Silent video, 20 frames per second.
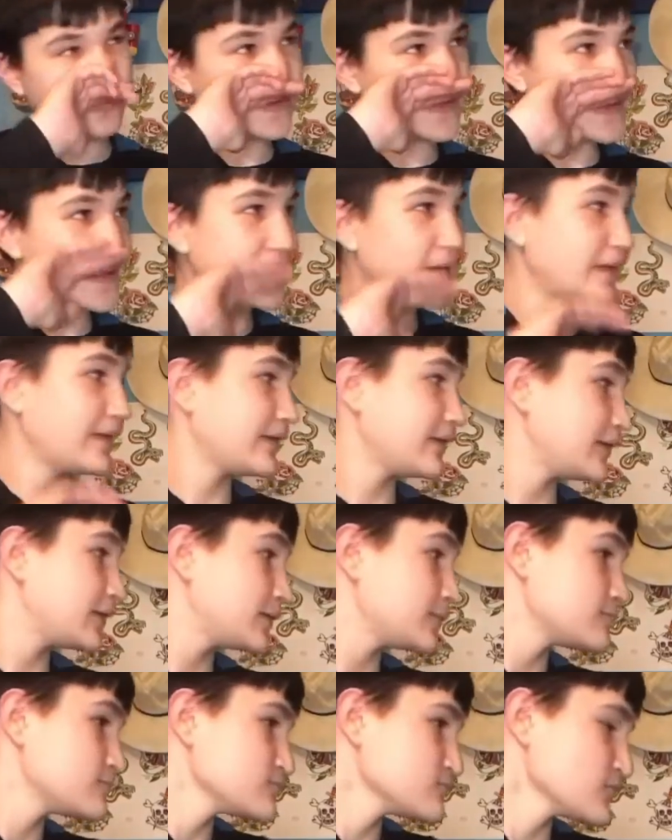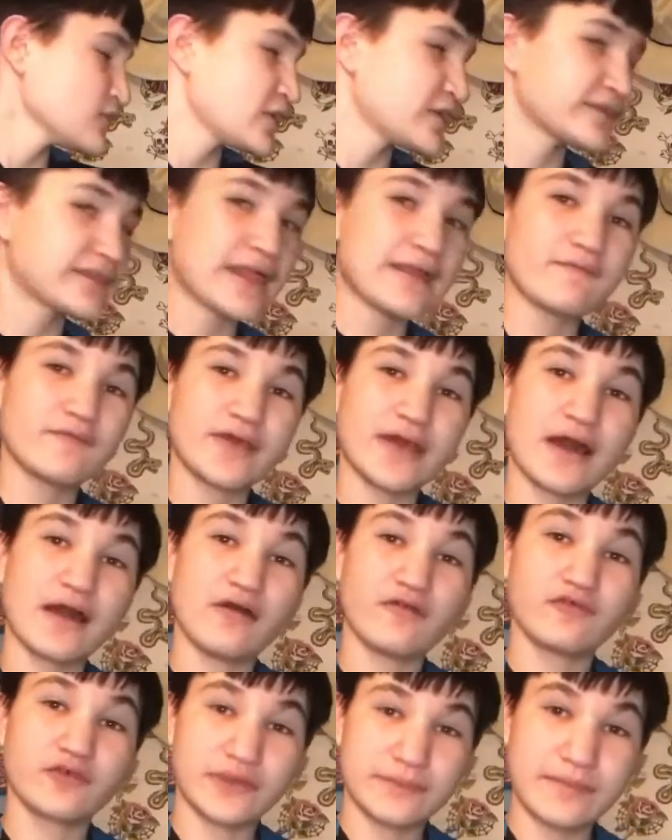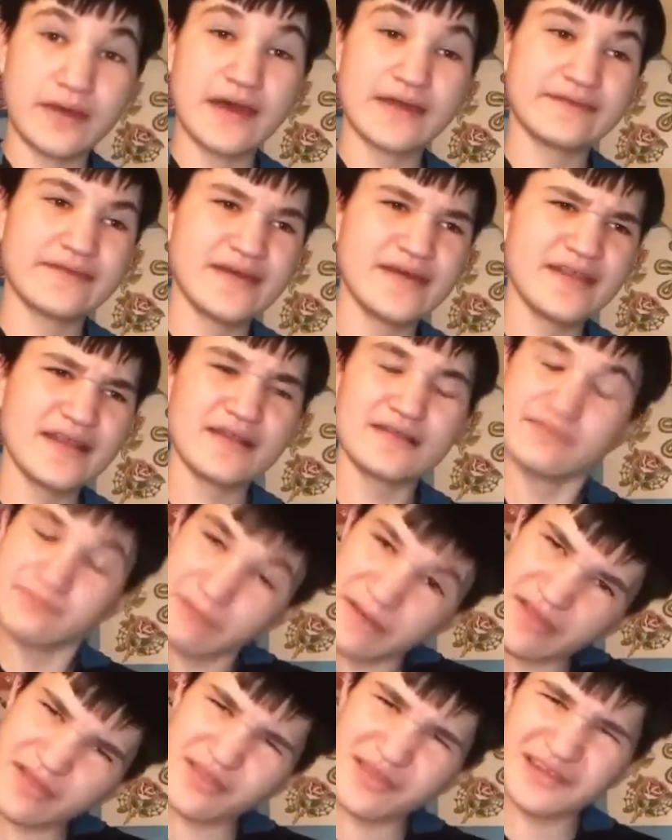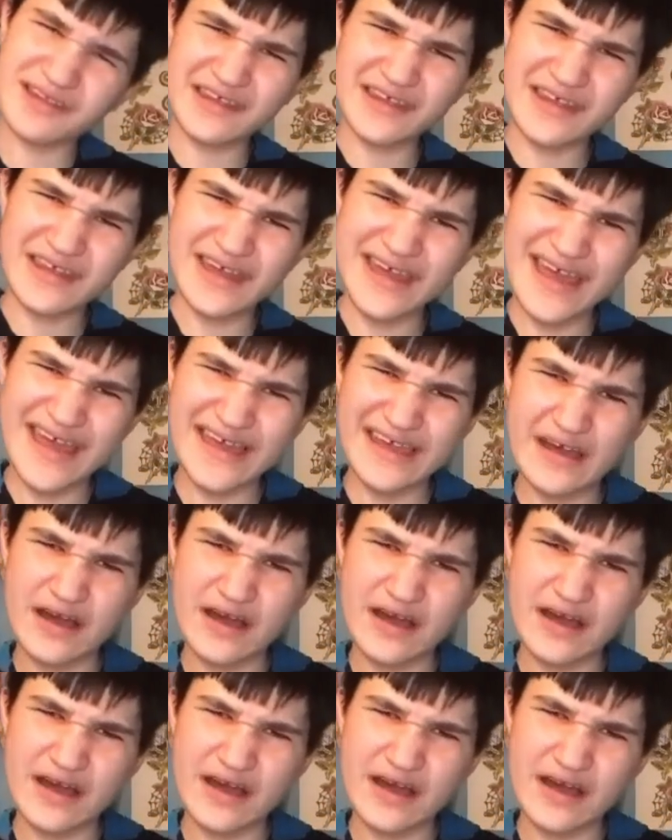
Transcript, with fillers: one. Then a re then basically a